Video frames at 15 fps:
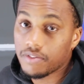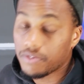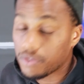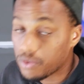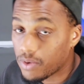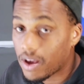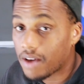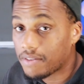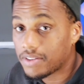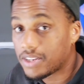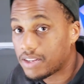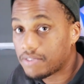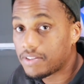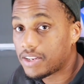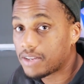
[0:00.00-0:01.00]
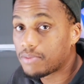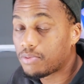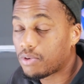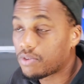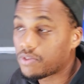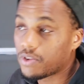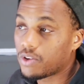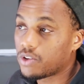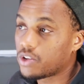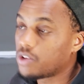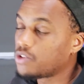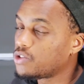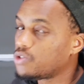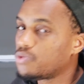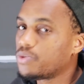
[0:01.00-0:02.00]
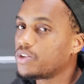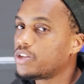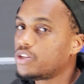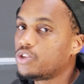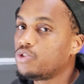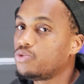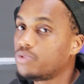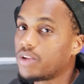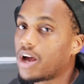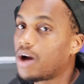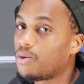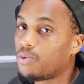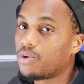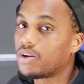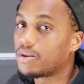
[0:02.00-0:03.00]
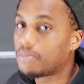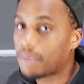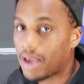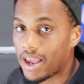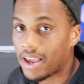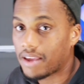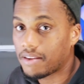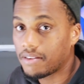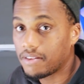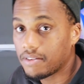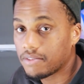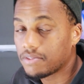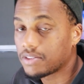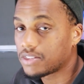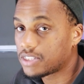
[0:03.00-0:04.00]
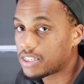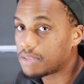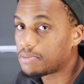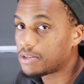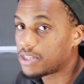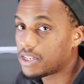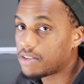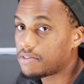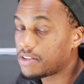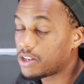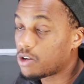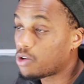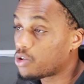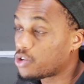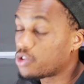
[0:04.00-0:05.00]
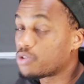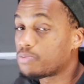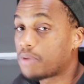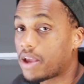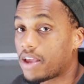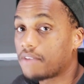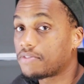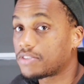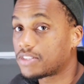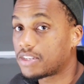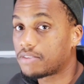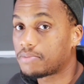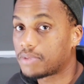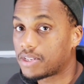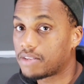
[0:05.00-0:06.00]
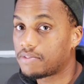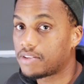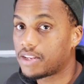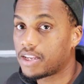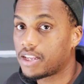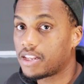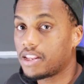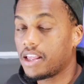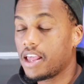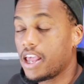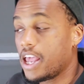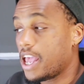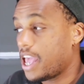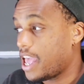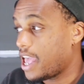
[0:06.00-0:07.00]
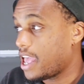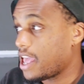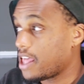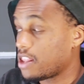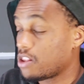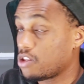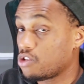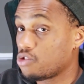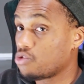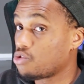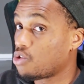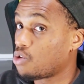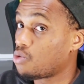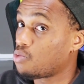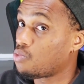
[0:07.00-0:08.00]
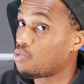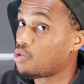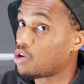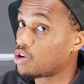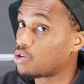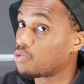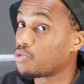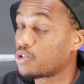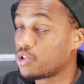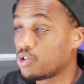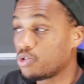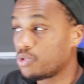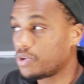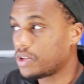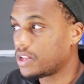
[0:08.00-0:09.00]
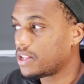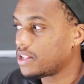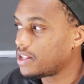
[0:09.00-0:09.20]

you have a dividend portfolio and you really do not want to pay for Simply Dividend, or you're paying for Simply Dividend and you don't want to renew it,